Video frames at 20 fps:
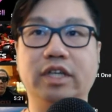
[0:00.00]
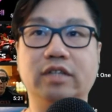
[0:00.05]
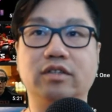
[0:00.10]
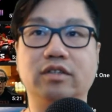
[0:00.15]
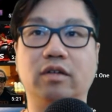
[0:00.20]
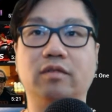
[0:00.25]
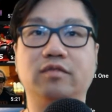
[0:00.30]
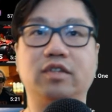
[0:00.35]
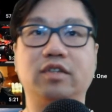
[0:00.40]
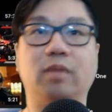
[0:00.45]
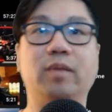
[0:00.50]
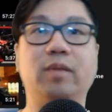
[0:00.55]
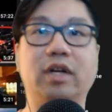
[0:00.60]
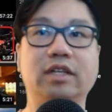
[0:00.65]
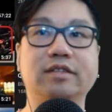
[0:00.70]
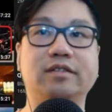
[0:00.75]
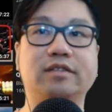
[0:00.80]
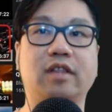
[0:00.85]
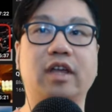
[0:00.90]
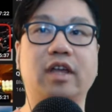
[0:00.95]
So if
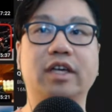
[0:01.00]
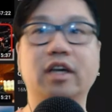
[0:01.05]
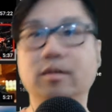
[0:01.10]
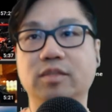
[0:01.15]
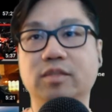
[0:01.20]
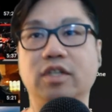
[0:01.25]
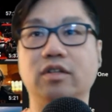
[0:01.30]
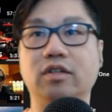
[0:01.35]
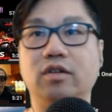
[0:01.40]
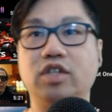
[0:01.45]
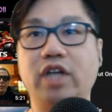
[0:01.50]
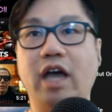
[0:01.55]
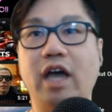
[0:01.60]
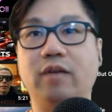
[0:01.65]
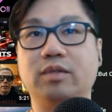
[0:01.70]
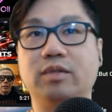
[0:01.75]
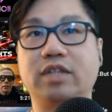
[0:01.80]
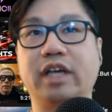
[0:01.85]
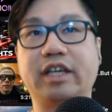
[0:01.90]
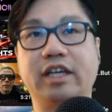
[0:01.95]
somebody's like comes in your chat and
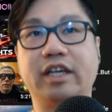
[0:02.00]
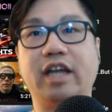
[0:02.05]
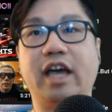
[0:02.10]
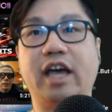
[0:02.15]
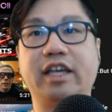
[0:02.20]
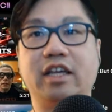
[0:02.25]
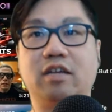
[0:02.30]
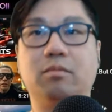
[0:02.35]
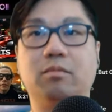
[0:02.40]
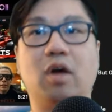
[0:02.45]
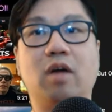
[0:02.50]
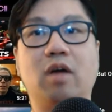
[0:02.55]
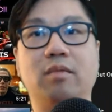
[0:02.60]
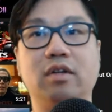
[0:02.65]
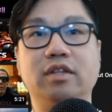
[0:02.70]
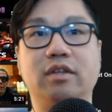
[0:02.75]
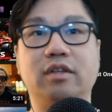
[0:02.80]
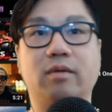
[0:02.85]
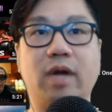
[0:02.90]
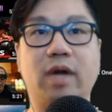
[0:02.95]
was like, "Can I get a Marble
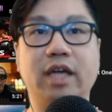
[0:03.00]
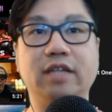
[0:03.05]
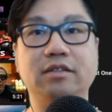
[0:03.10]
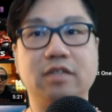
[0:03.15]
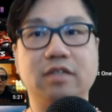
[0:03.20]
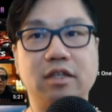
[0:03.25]
in the race?"